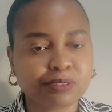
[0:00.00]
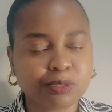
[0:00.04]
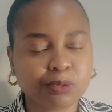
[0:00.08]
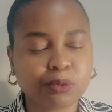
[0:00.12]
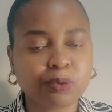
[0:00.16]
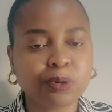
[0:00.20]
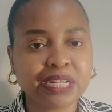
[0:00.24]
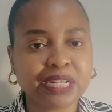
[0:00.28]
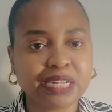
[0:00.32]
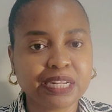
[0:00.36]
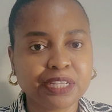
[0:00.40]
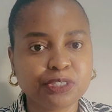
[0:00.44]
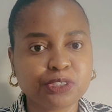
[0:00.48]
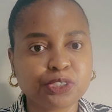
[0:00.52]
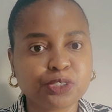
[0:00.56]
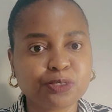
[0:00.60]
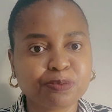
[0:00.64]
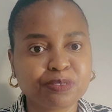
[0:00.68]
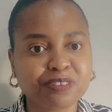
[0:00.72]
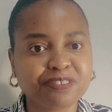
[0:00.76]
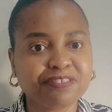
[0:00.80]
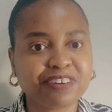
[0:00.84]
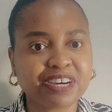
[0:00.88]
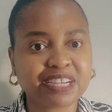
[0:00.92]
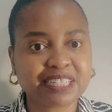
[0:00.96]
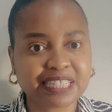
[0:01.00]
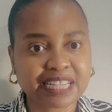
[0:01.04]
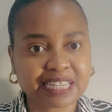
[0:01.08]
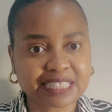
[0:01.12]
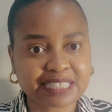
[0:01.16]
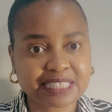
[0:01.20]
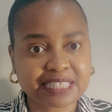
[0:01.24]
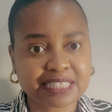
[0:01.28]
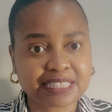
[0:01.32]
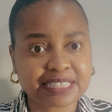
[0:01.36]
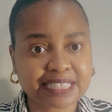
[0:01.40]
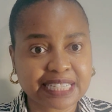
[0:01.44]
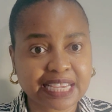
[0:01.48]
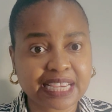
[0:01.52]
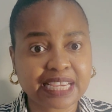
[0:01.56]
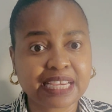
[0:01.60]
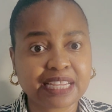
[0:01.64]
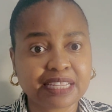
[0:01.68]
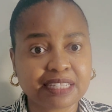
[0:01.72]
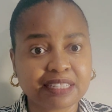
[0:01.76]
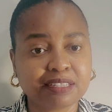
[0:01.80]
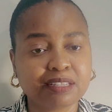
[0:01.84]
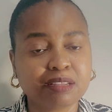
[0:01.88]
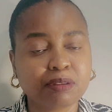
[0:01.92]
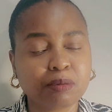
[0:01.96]
Really, you should be fine. That's the
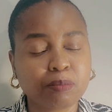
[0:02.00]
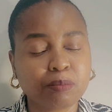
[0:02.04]
second